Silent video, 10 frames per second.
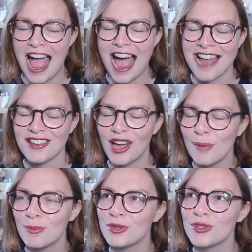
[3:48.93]
and
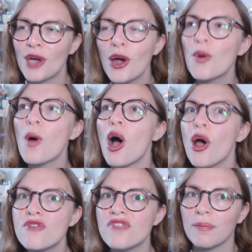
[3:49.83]
I'm so
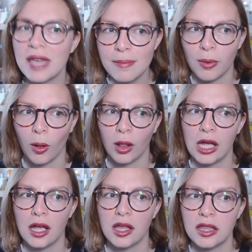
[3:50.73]
over people
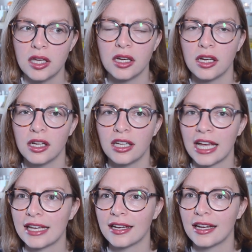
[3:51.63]
that,
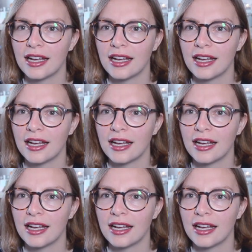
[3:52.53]
like,